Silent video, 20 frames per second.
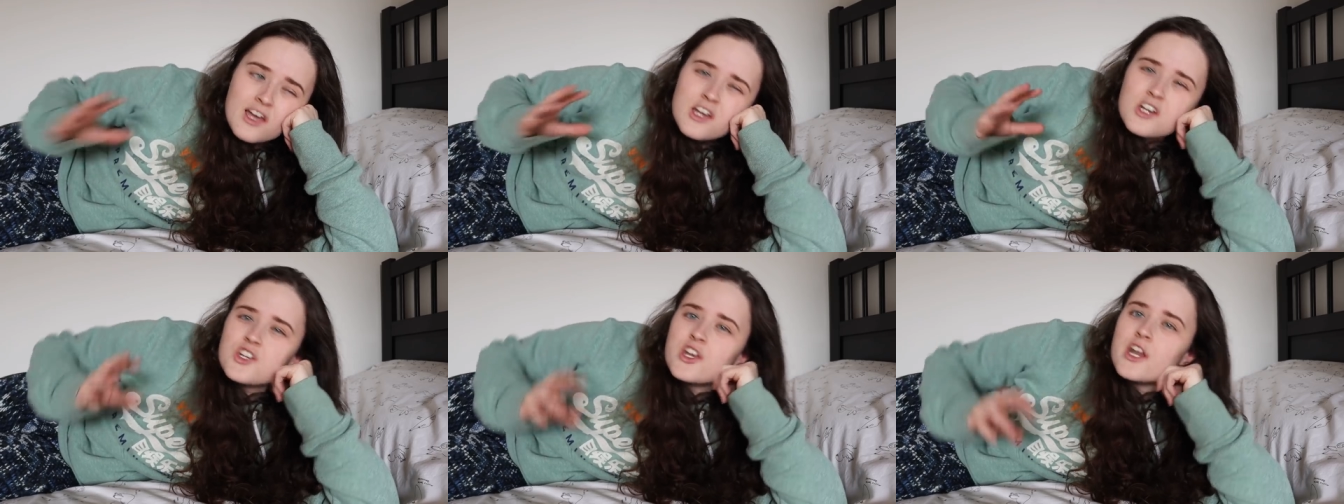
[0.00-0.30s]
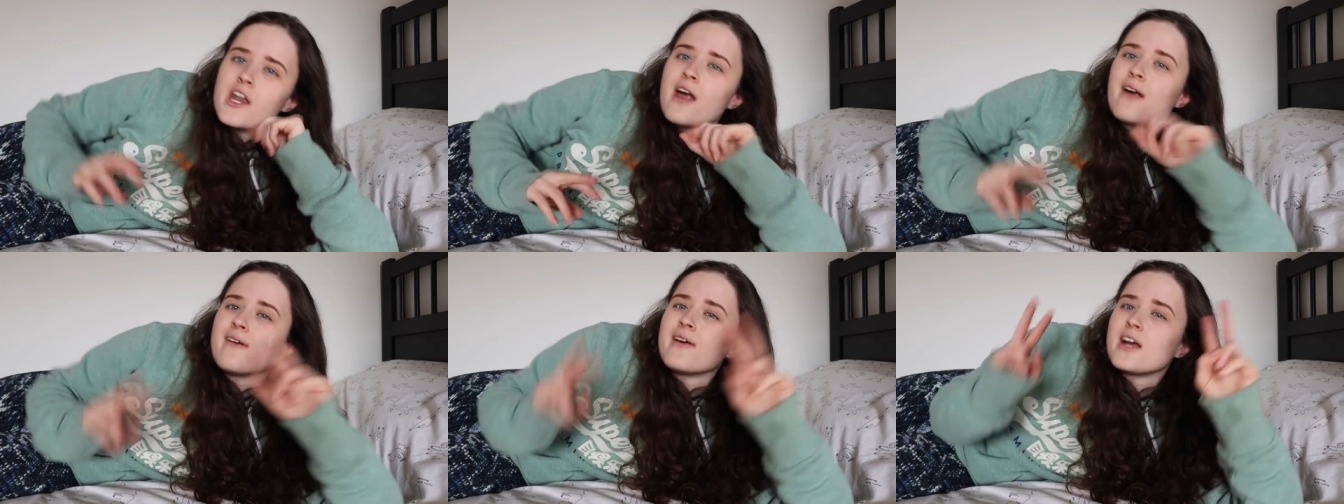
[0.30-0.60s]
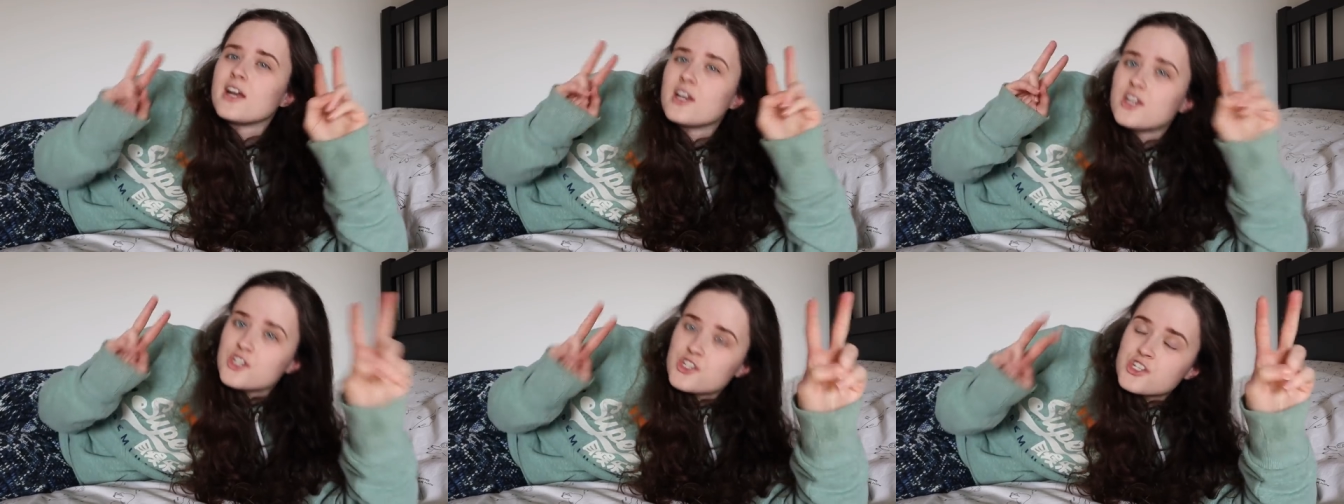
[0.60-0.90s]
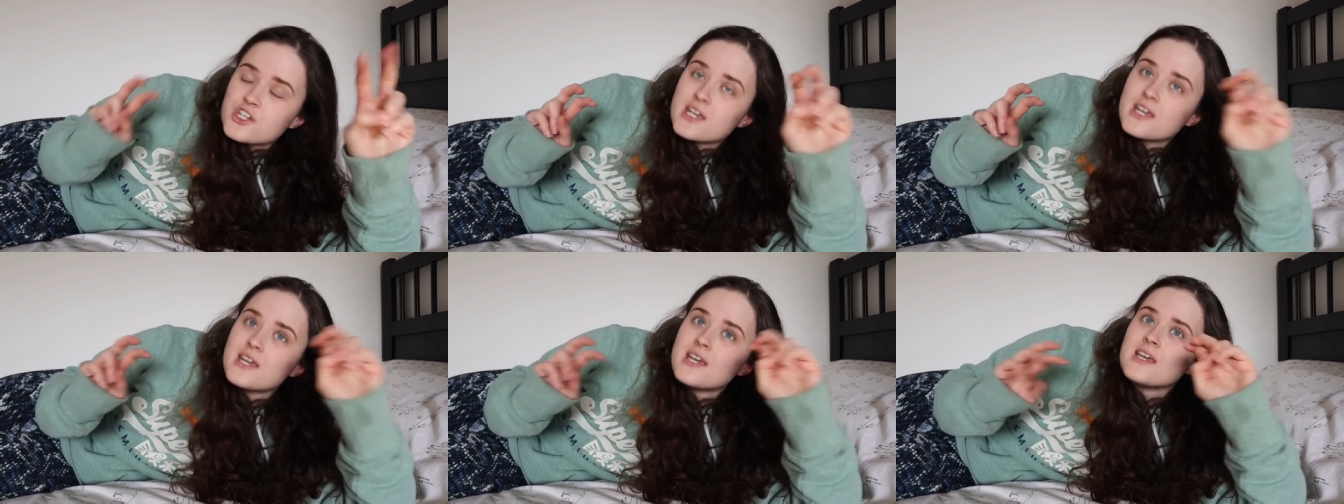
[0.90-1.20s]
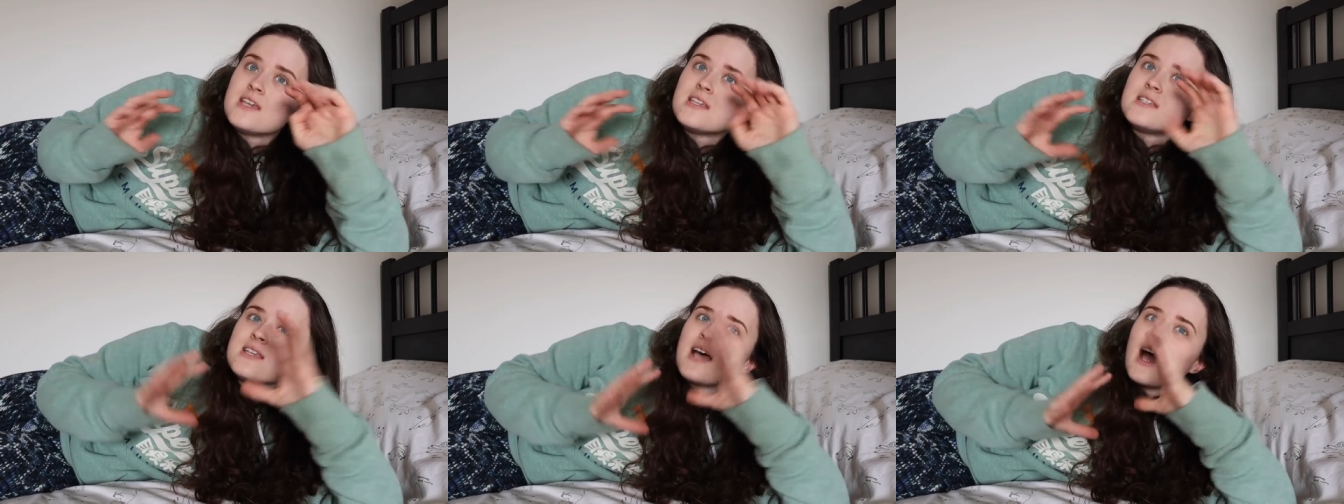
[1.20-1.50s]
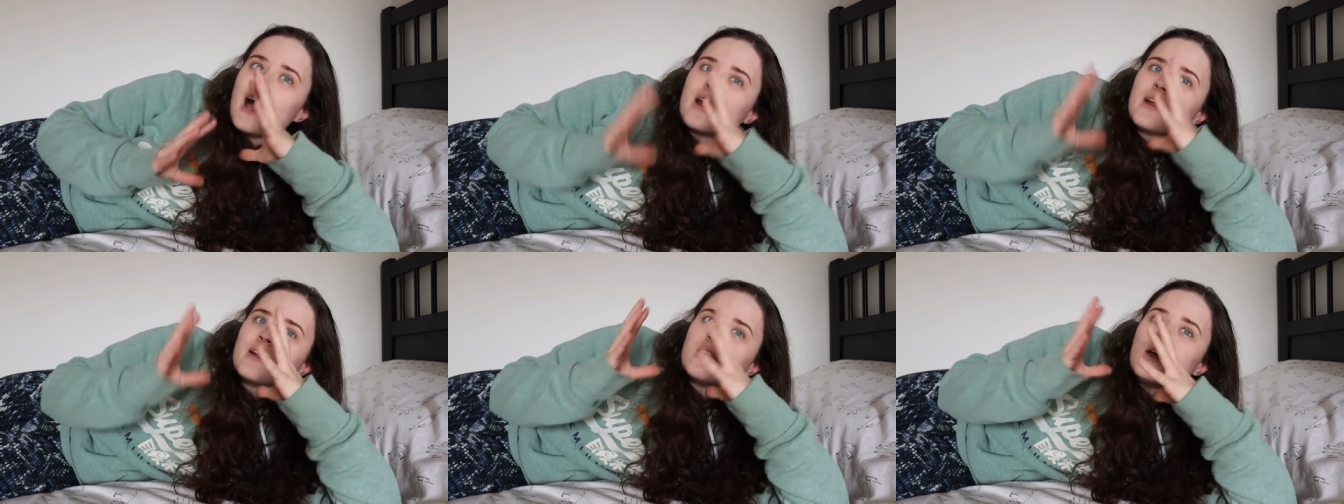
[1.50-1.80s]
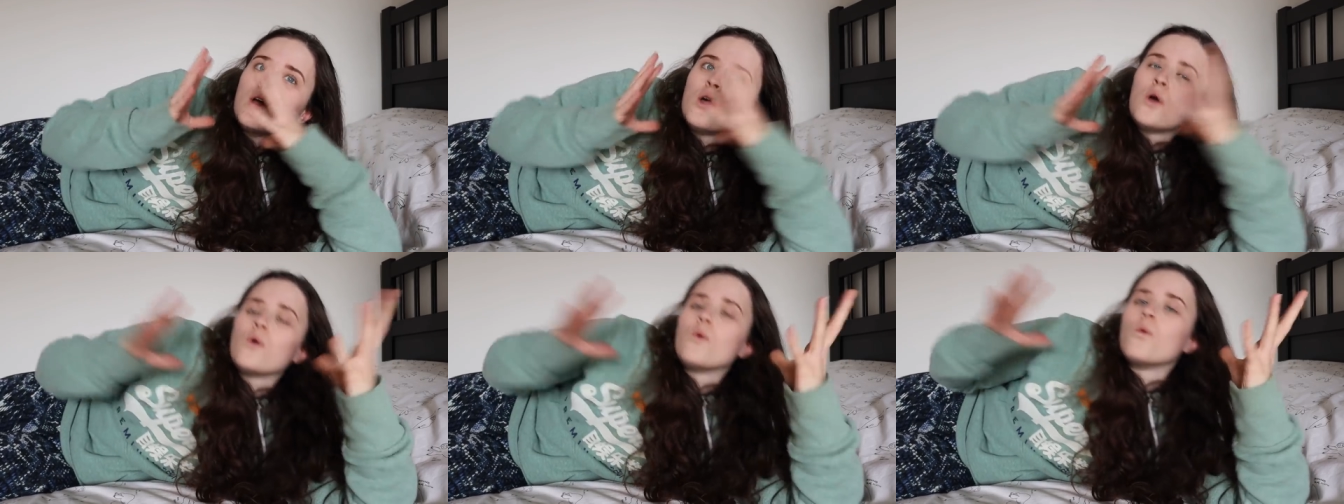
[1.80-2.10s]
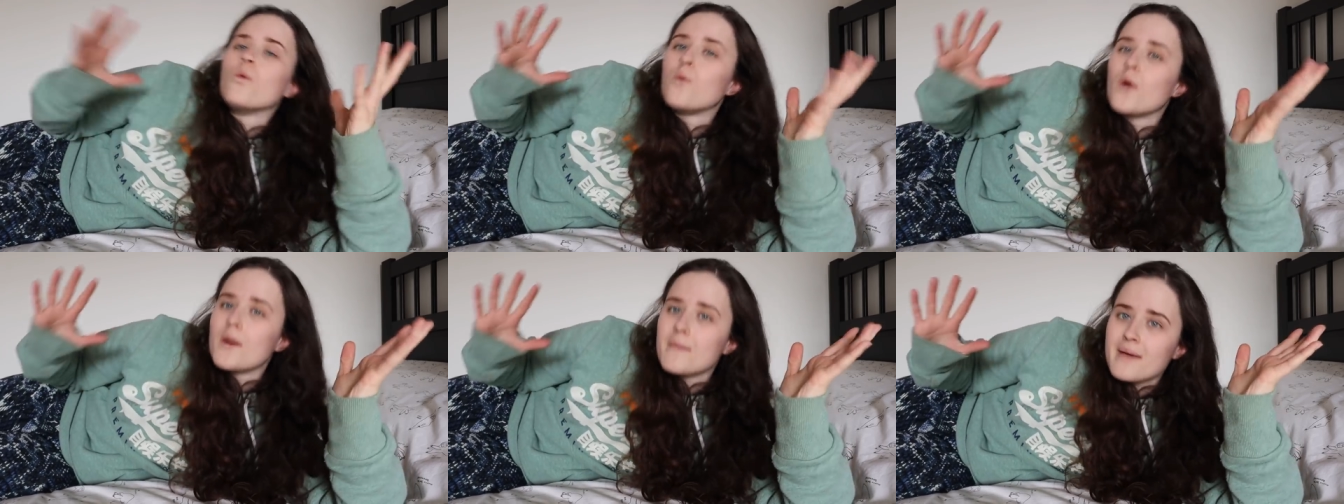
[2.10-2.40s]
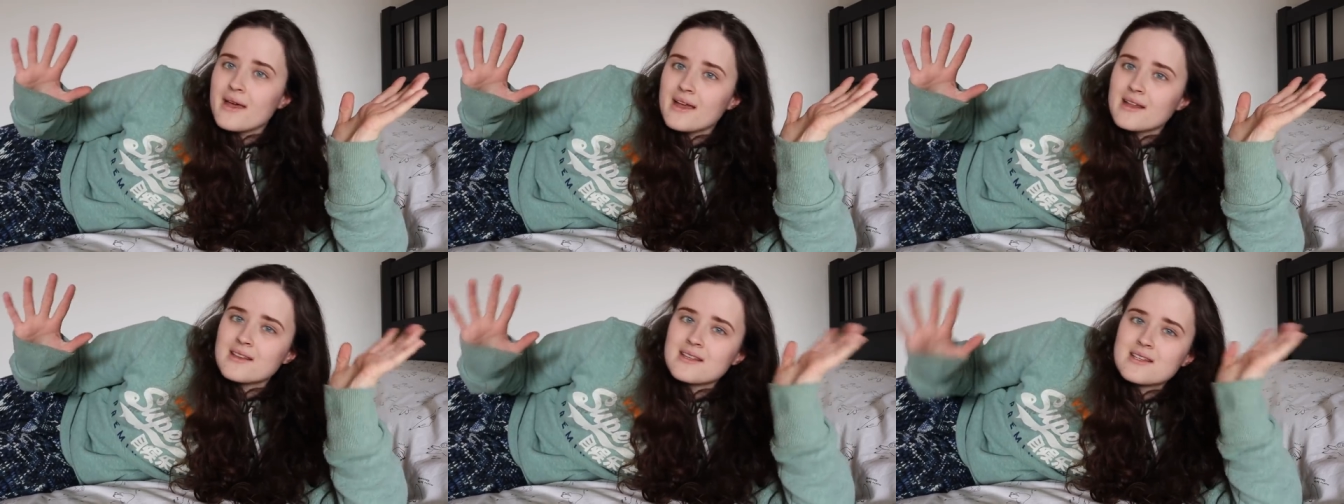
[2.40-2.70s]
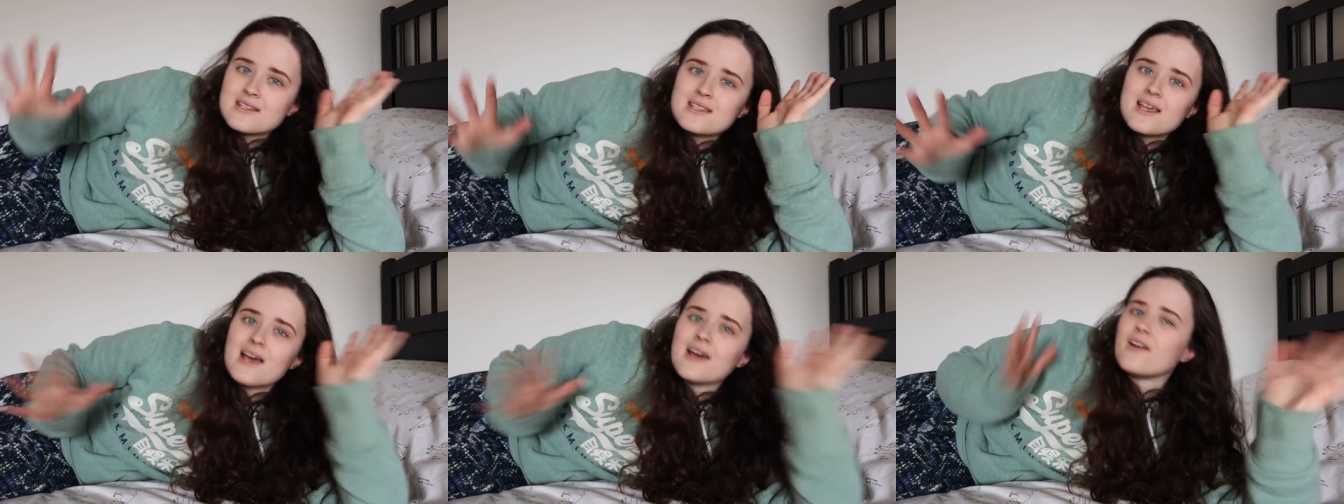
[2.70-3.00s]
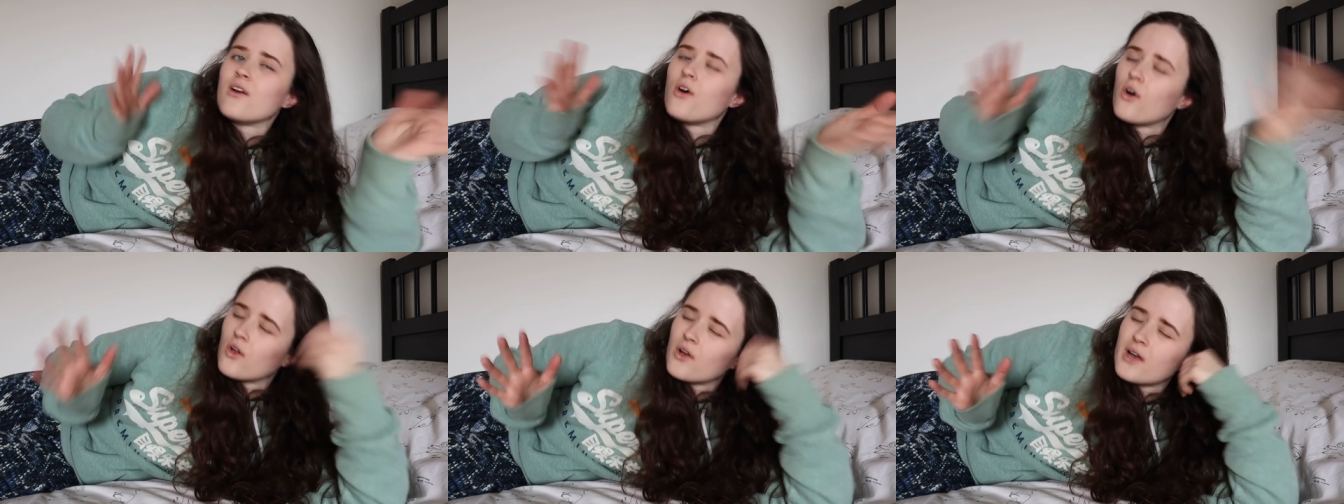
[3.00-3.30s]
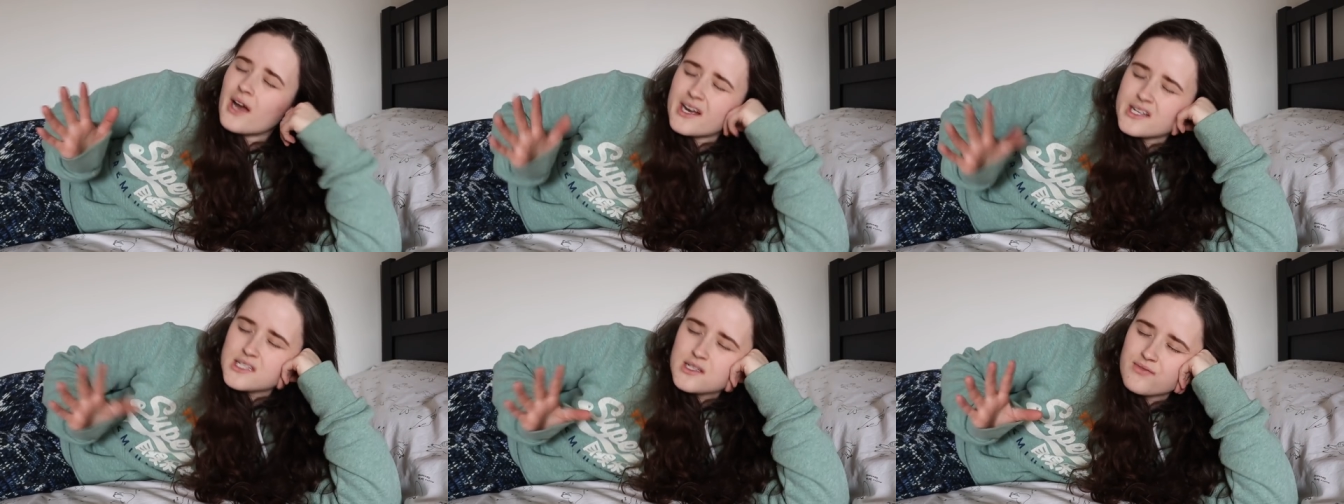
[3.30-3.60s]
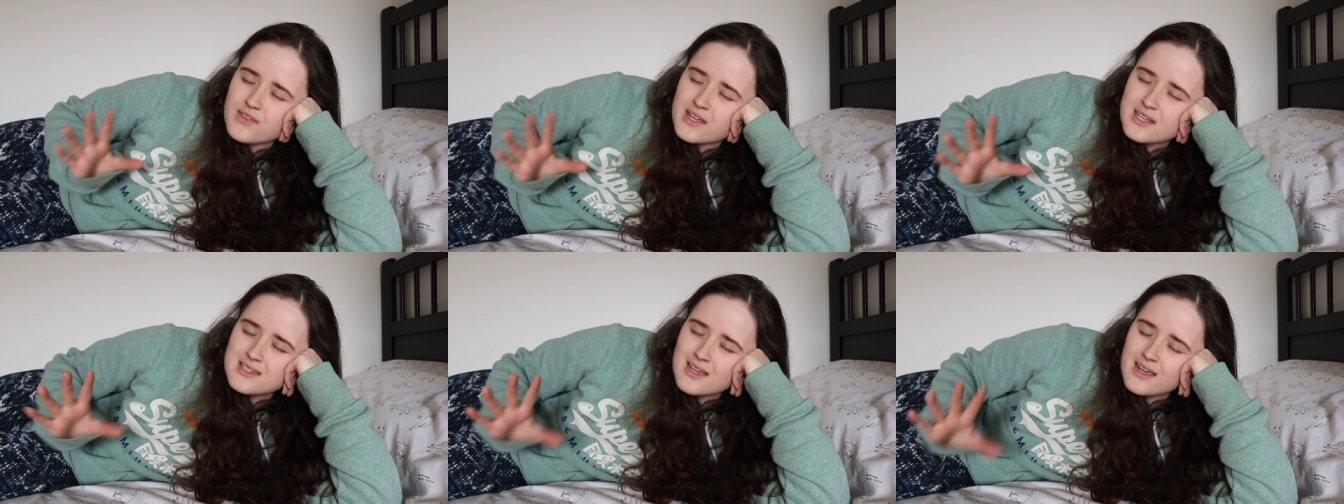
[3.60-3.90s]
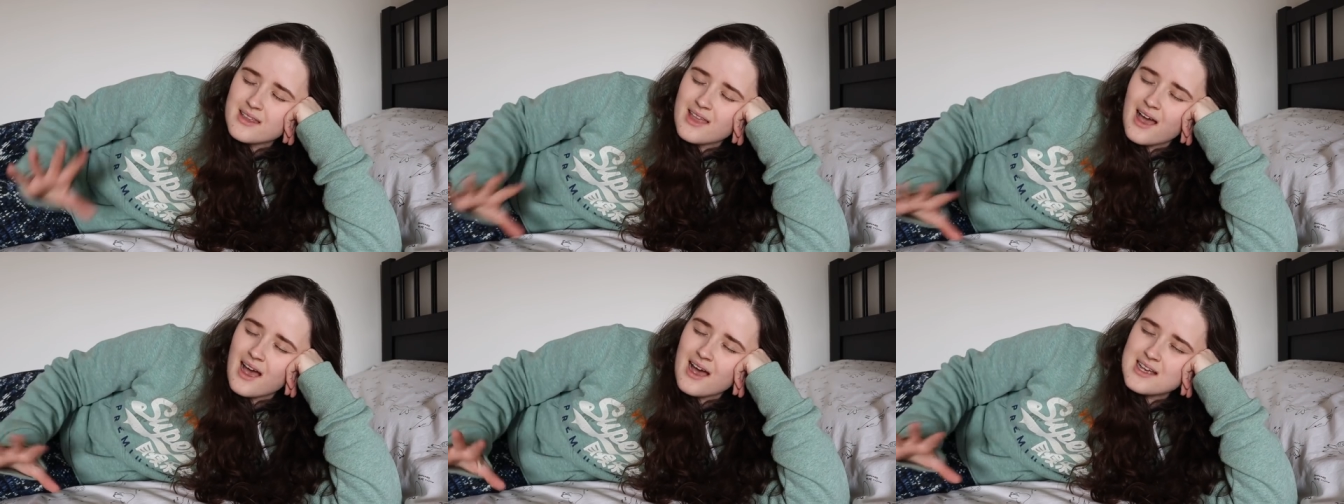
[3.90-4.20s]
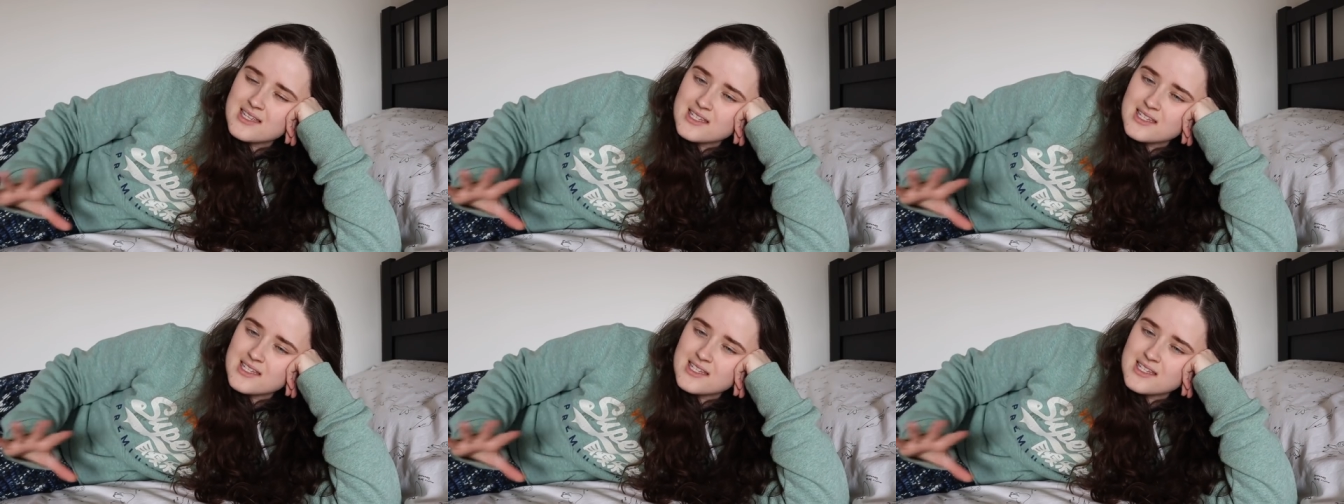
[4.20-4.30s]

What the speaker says: generic she's and women's and all kinds of things like that,